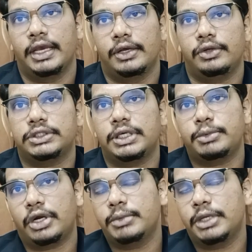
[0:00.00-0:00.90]
Dr.
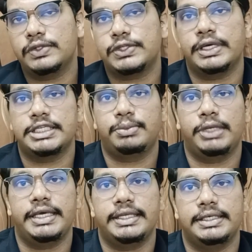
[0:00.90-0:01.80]
Rahman also
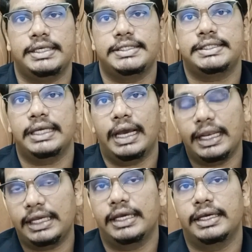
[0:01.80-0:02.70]
explained
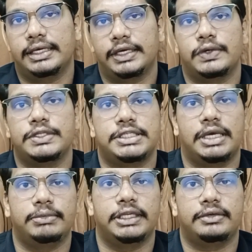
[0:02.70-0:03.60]
istihala, a
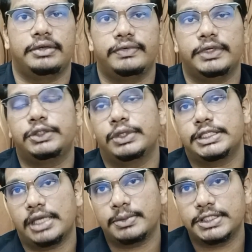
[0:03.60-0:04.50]
concept that refers to a
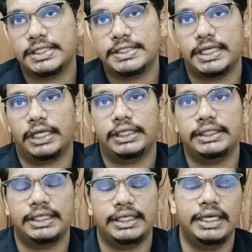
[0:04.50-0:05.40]
substance that
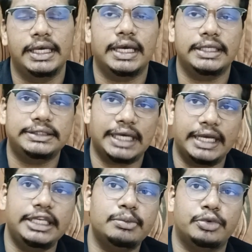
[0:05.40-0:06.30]
contains a
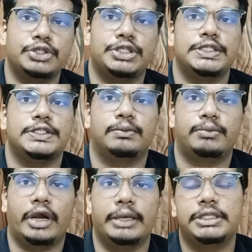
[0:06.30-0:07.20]
tiny portions of
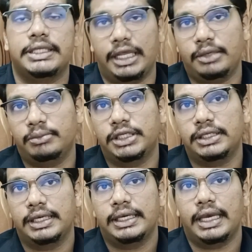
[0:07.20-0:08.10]
prohibited
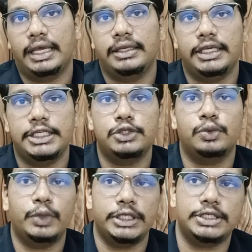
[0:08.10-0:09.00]
element and into
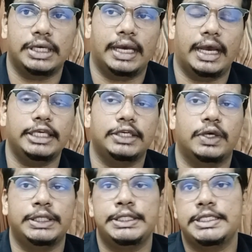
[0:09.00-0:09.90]
which a higher
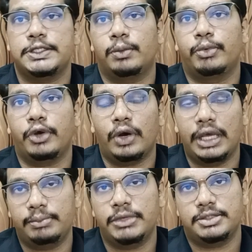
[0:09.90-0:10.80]
quantities of pure
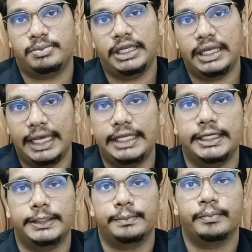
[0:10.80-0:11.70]
elements being added.